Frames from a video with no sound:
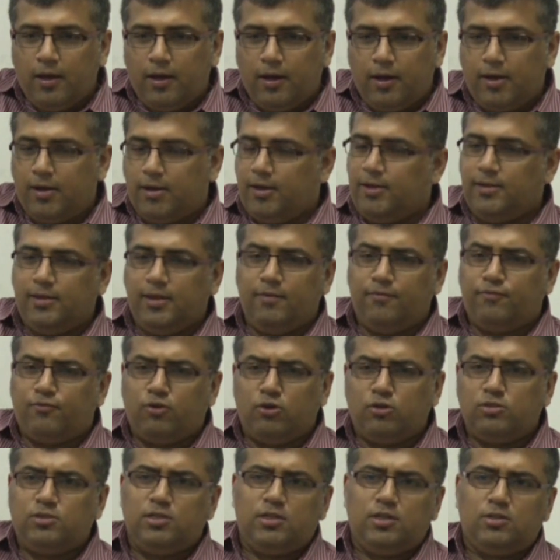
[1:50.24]
And of
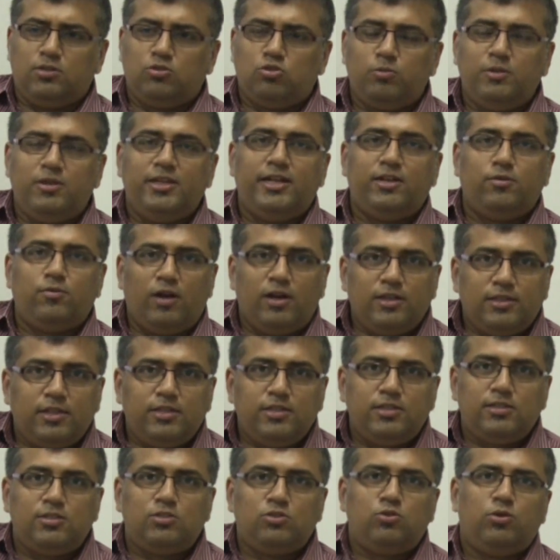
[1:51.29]
course, there are so many
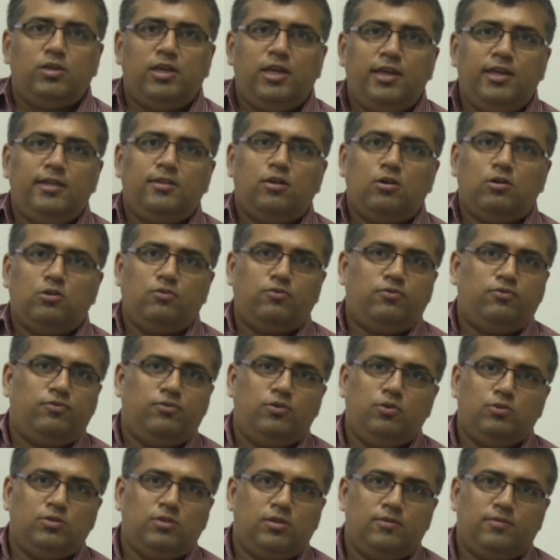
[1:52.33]
advantages to gain out
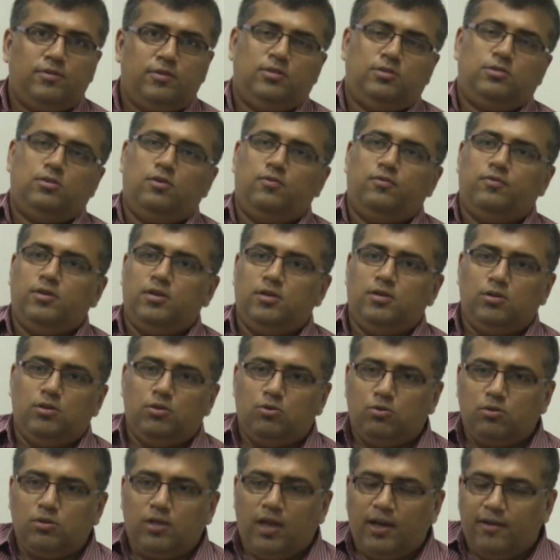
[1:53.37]
of using free software. You
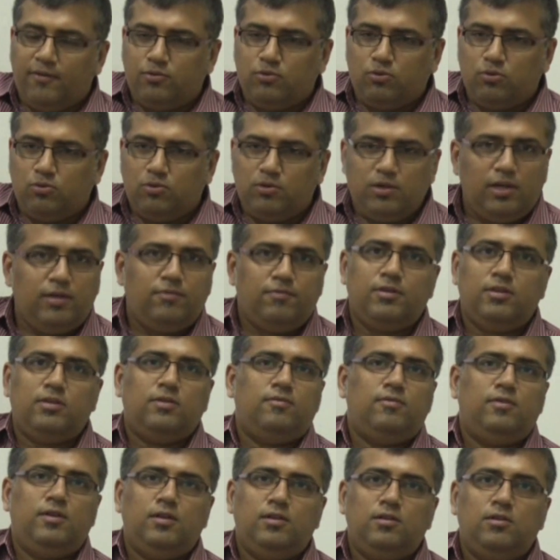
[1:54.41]
don't have to reinvent
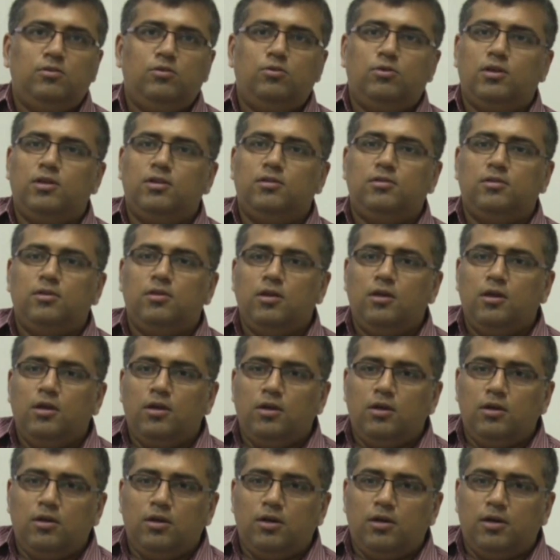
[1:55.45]
the wheel. You can
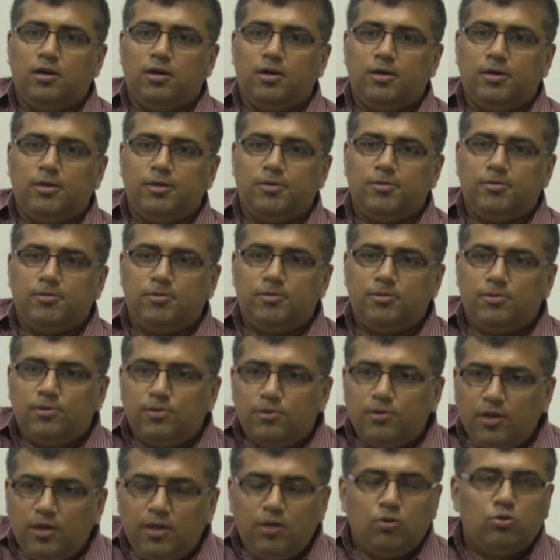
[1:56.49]

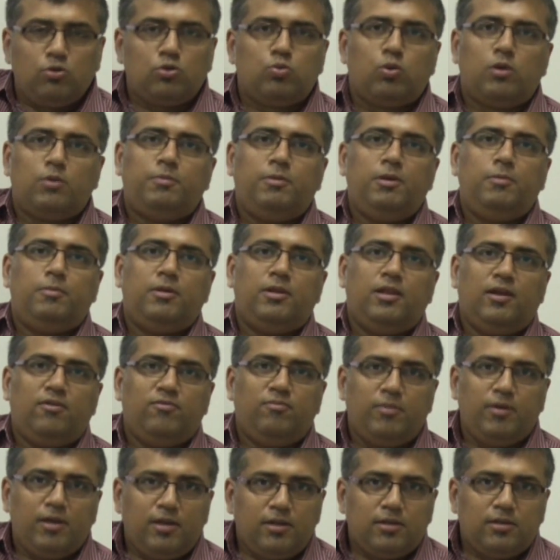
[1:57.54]
reuse what people
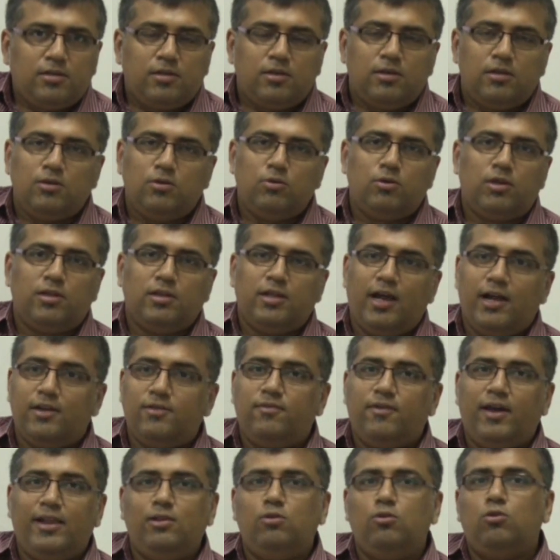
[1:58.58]
have built. You can add
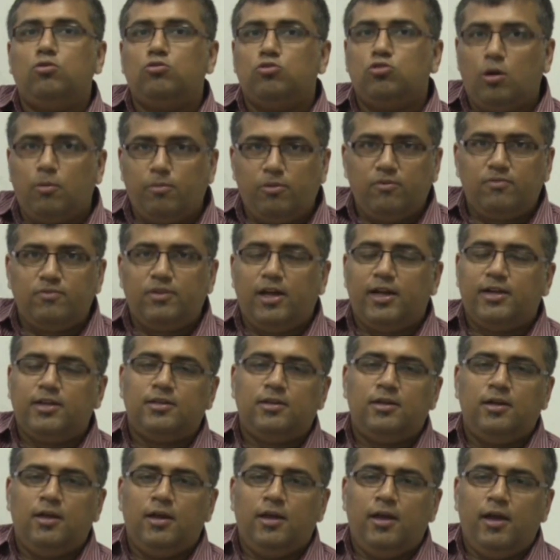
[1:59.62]
value on top of
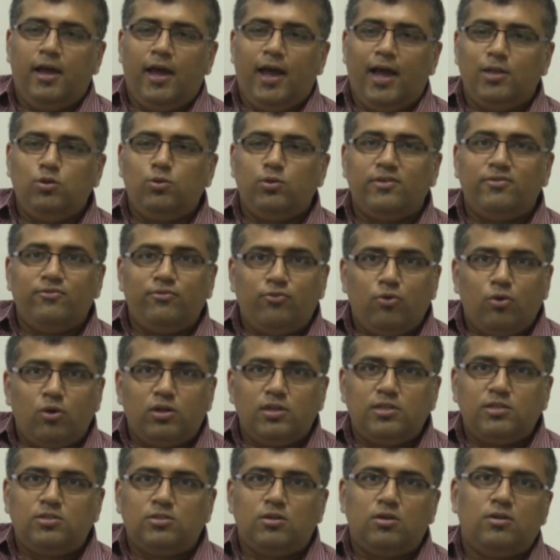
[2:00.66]
that. And you can
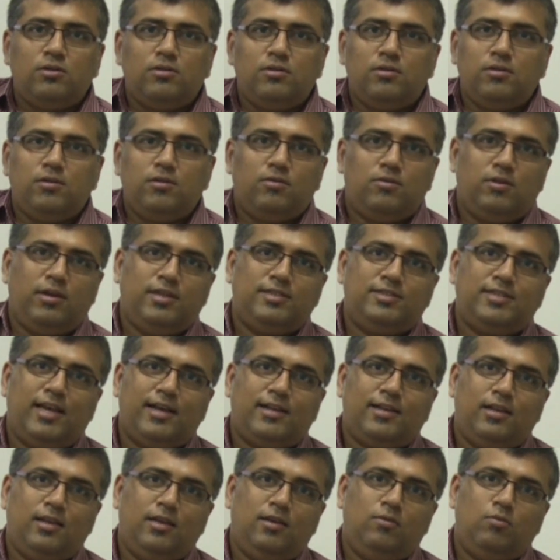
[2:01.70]
focus on
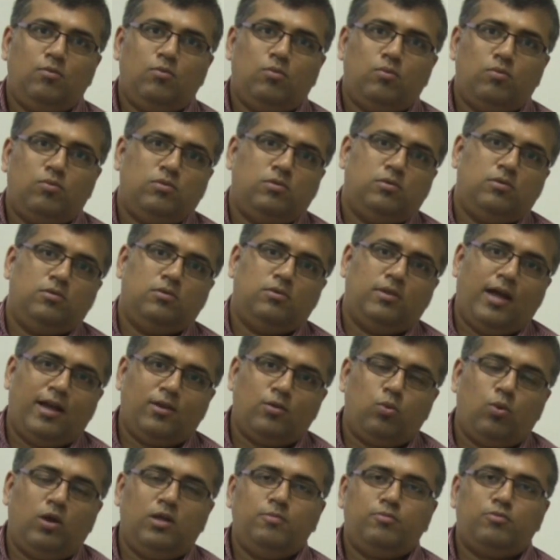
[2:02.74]
exactly
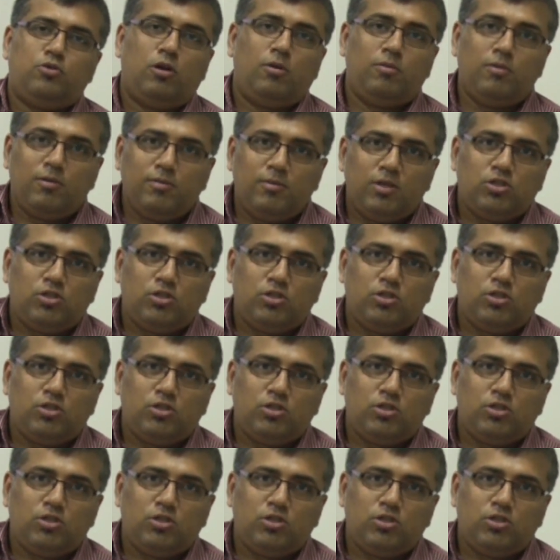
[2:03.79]
that one problem